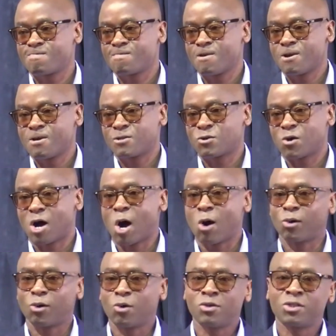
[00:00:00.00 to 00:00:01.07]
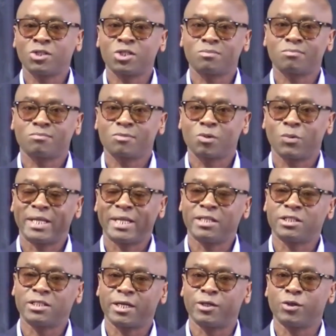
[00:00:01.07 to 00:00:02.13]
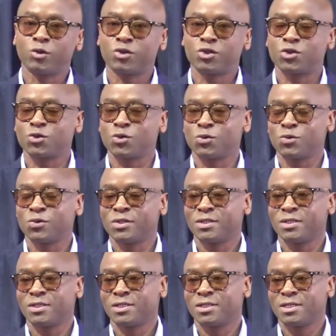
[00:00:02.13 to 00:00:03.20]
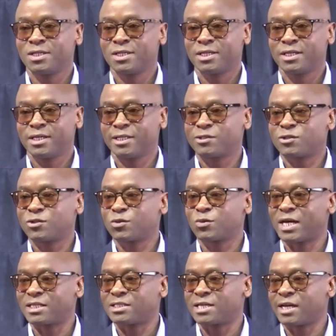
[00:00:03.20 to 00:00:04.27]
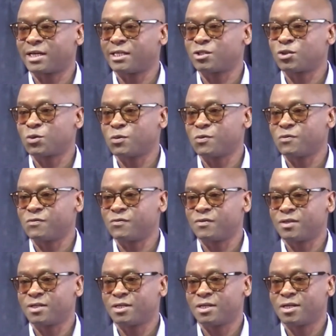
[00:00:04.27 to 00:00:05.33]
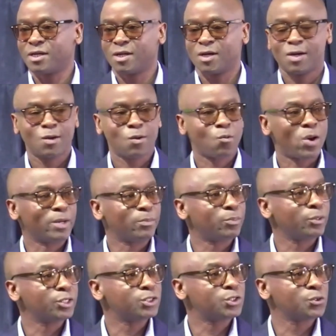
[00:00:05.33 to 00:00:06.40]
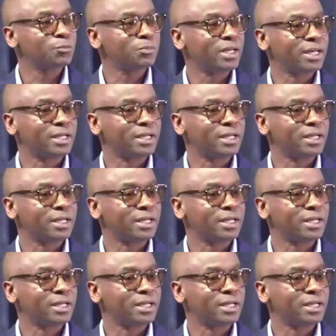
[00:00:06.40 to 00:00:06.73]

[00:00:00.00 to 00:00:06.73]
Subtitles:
So how long will it take you to get to that target of 1.2 million?